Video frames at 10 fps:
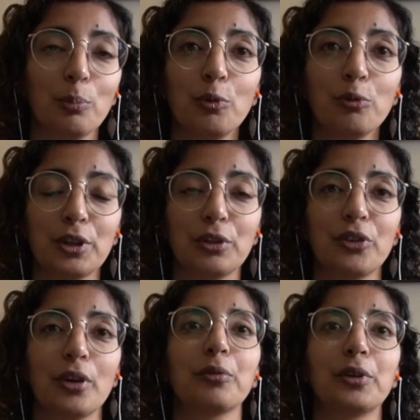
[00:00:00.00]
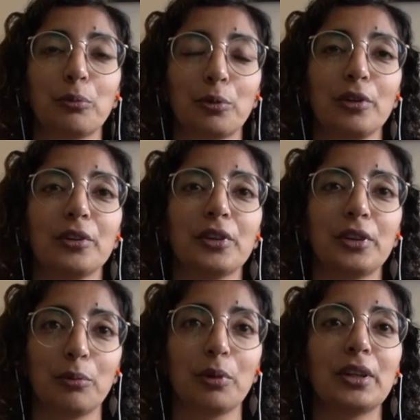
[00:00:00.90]
moving yourself in the world
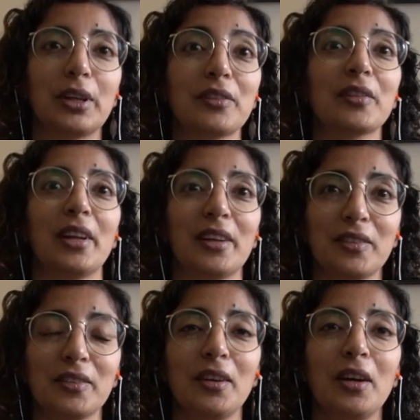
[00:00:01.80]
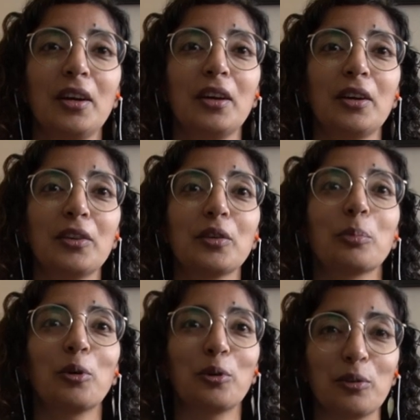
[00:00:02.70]
in a way that's less
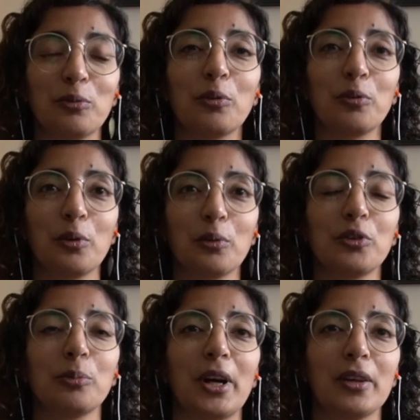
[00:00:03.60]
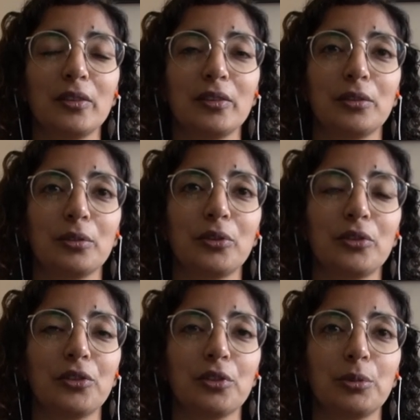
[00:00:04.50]
supportive of those biases and
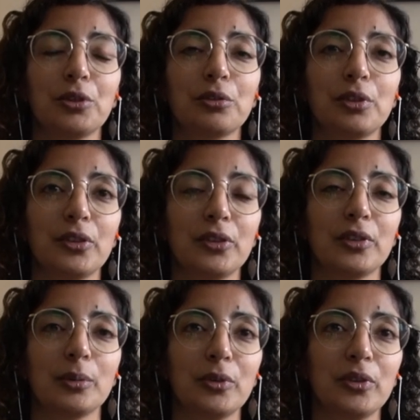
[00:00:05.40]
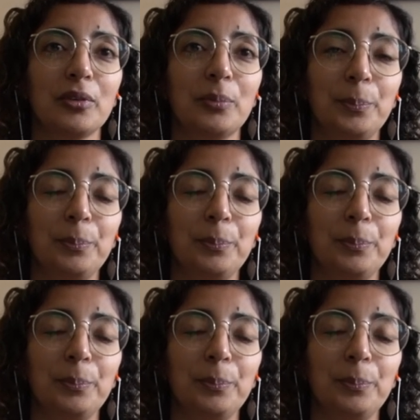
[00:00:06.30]
those discriminatory systems.